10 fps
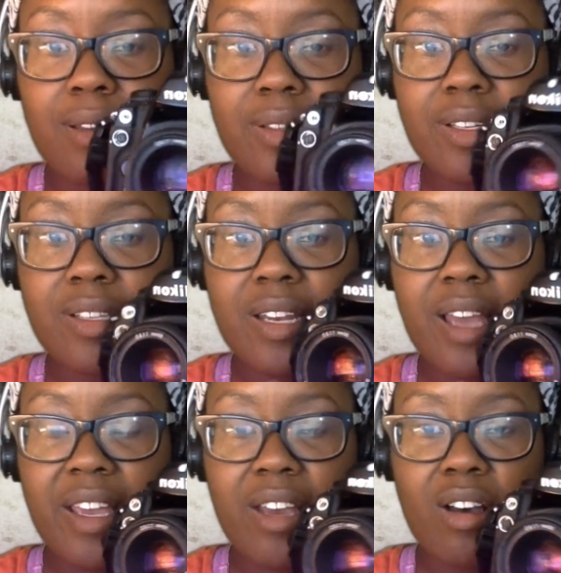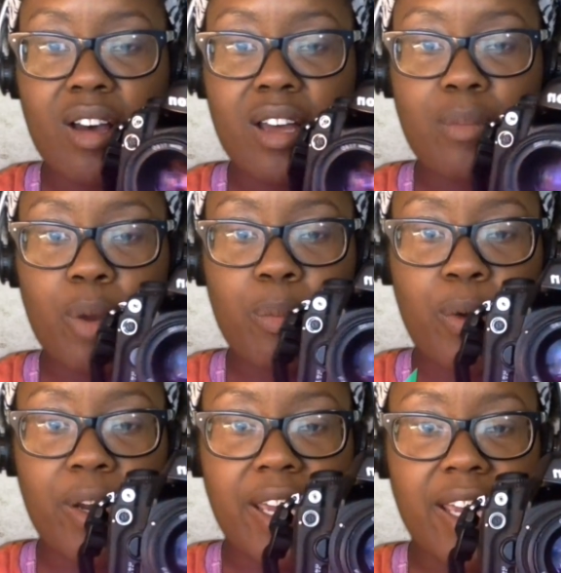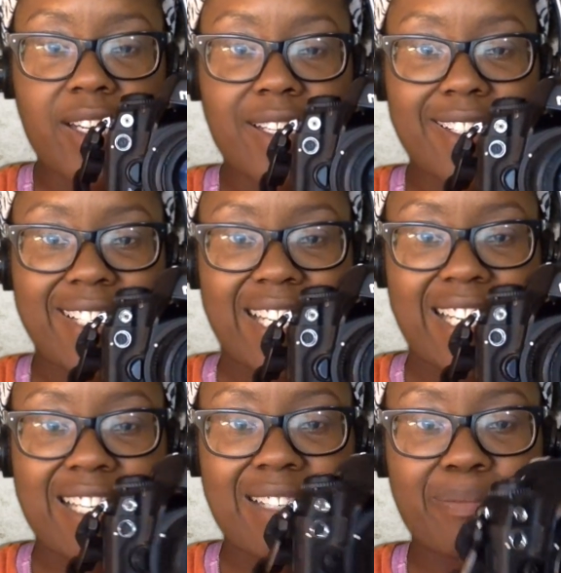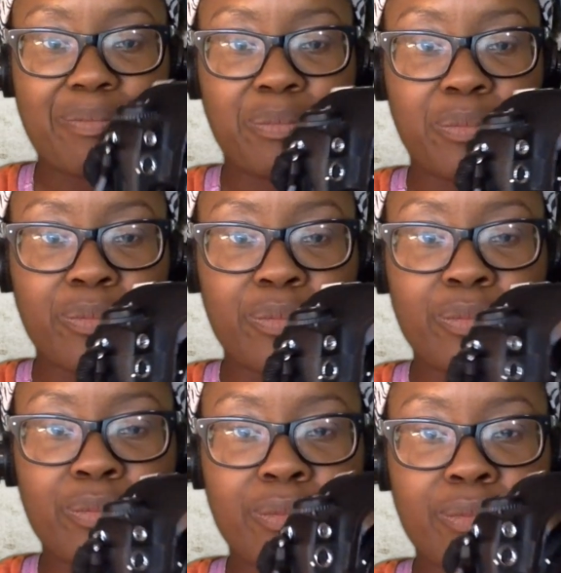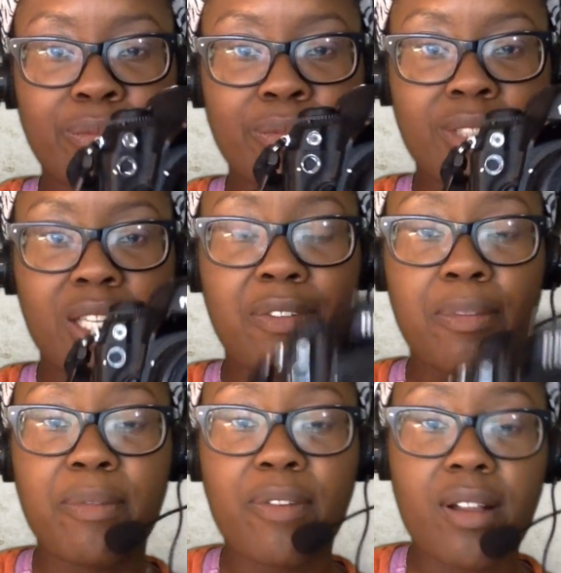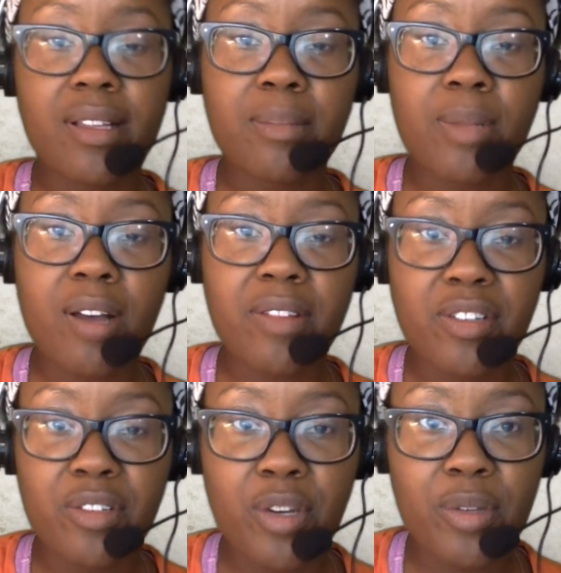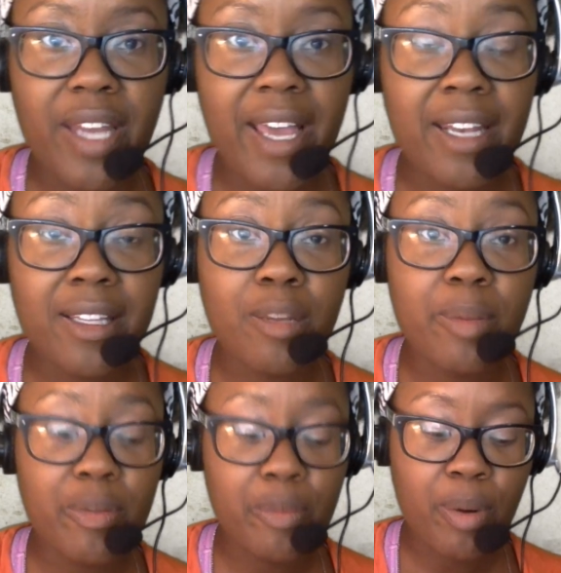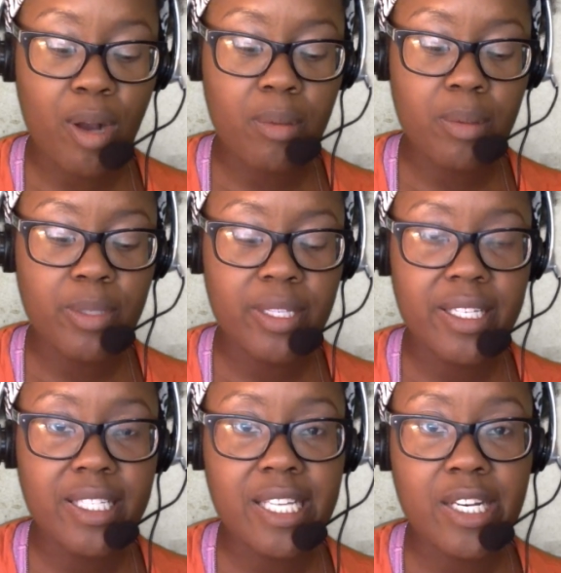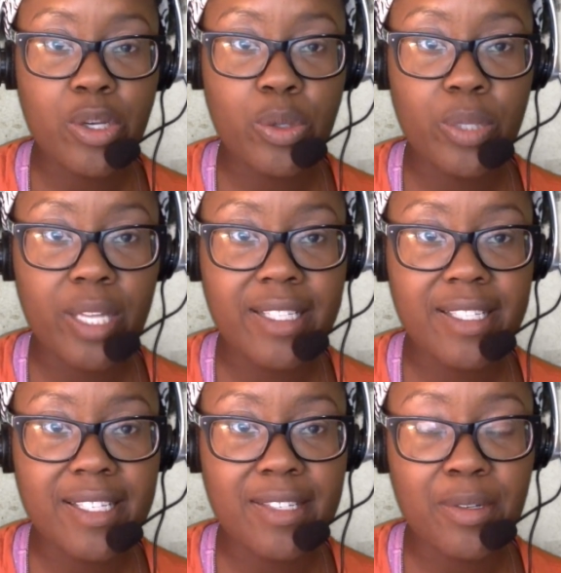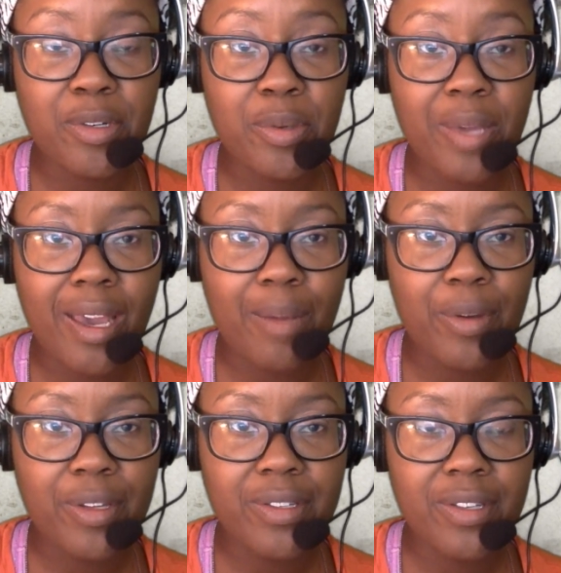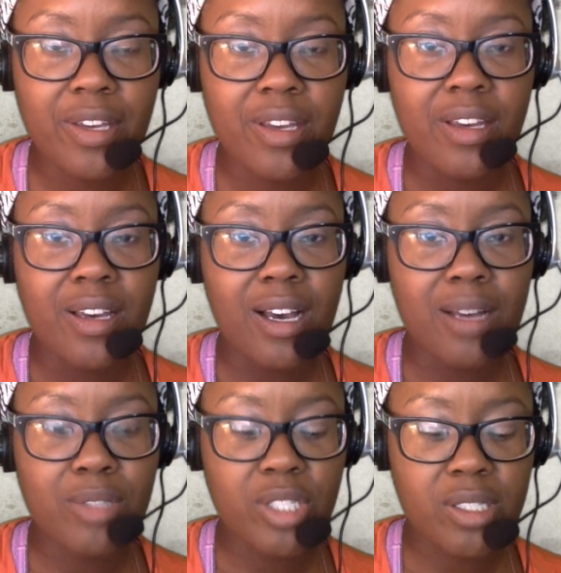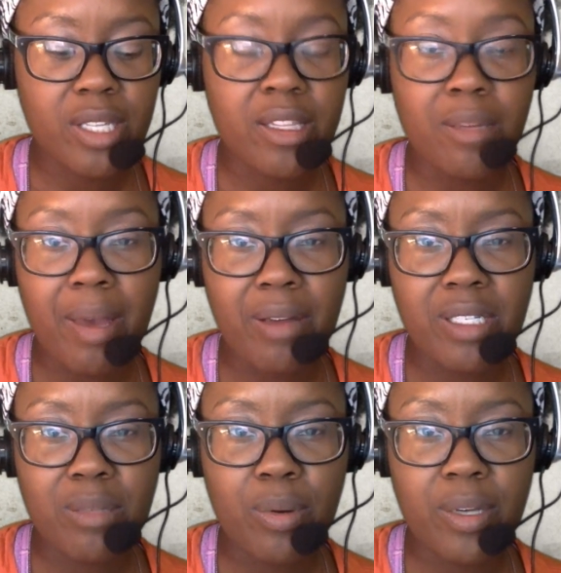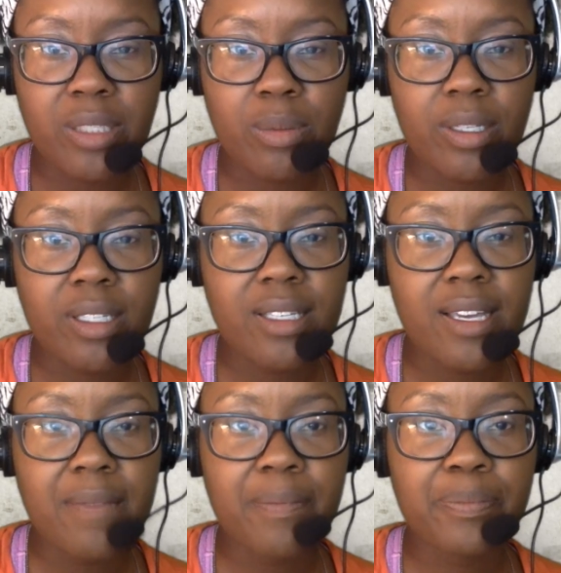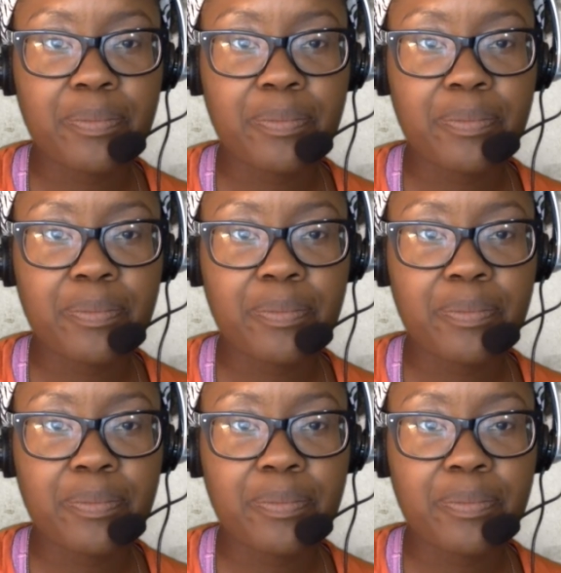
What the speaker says: This is a Nikon 1.8D. If you've been following the blog, then you'll know that I had a little bit of a problem with this and new lenses or new cameras. Just like the mounting points weren't the same.